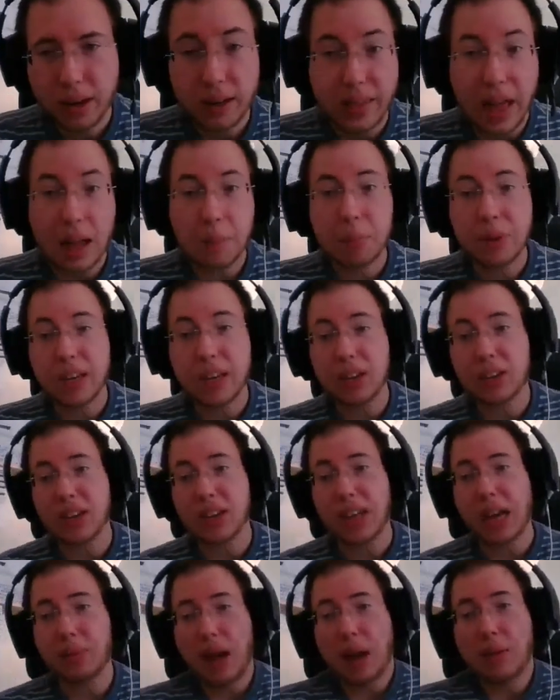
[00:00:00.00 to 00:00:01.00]
That being
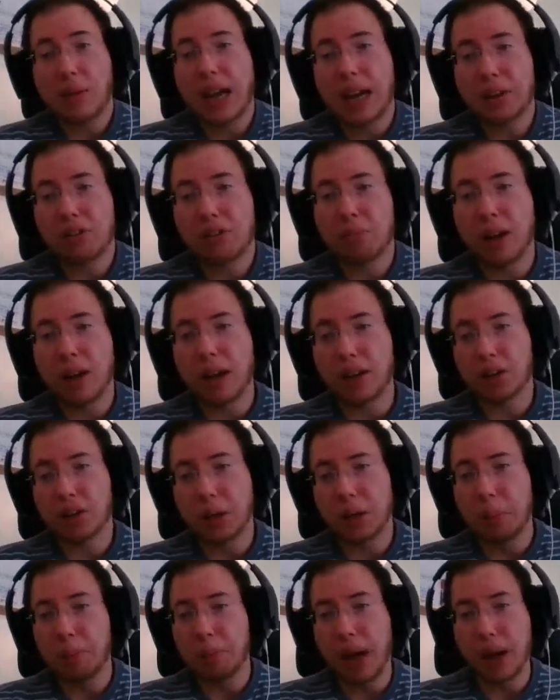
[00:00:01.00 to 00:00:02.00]
said, I've gotten
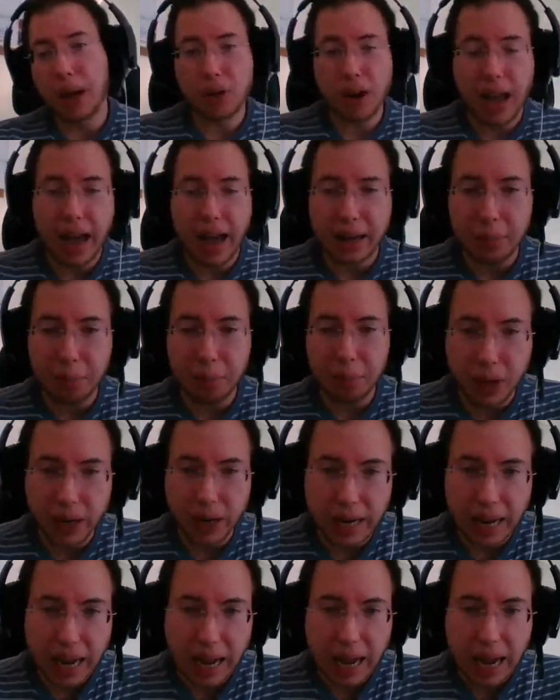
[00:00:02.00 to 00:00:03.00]
tremendously better at it,
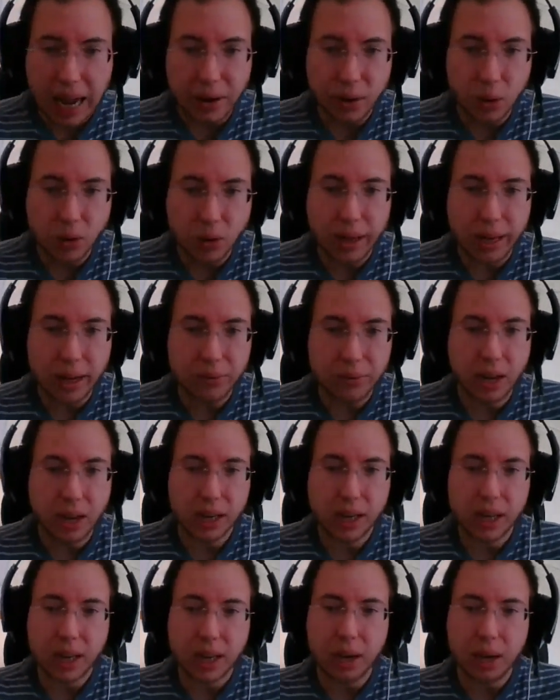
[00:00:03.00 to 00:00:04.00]
but I don't like
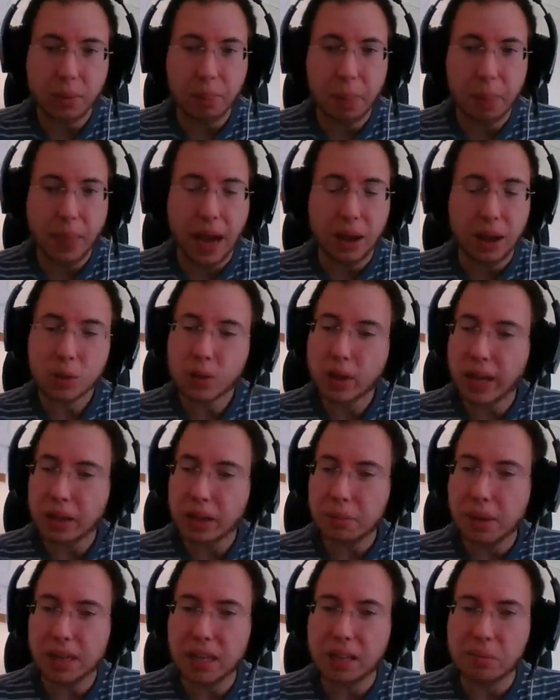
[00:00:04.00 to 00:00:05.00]
fucking up. I don't
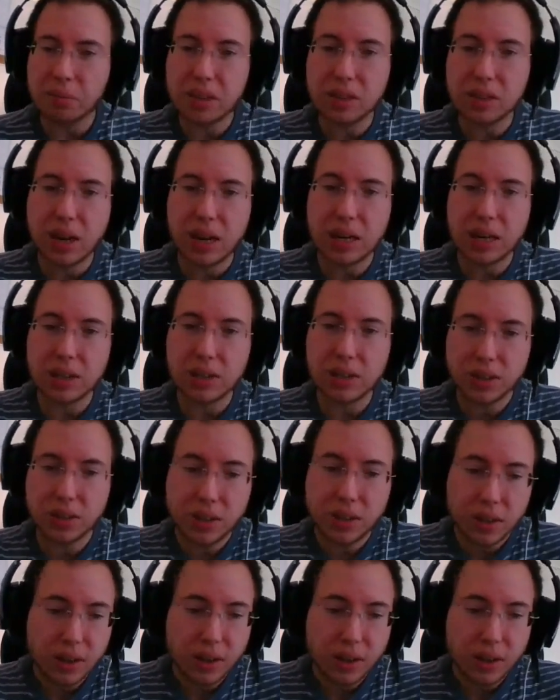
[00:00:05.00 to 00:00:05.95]
like making mistakes.